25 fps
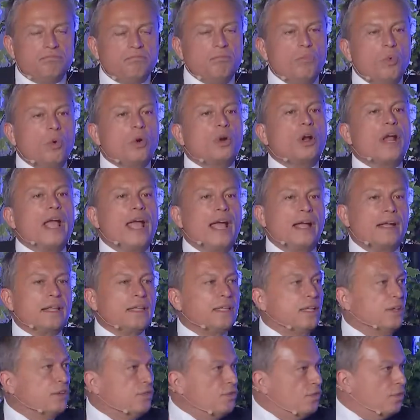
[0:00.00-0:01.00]
more
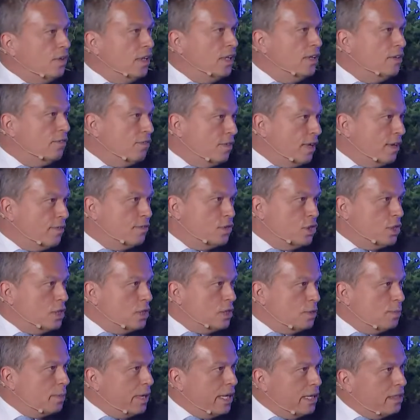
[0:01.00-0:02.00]
active in the
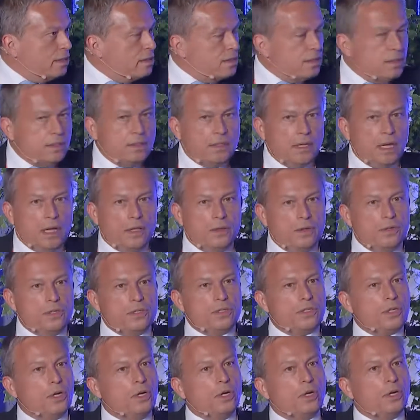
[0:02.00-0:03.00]
5G space, and
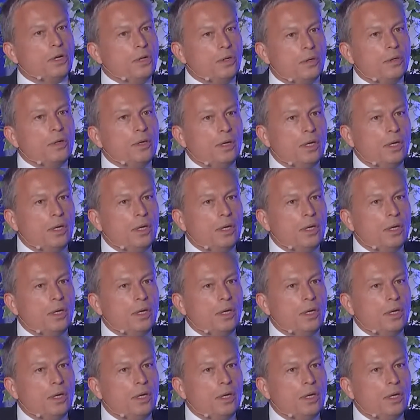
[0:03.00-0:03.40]
others are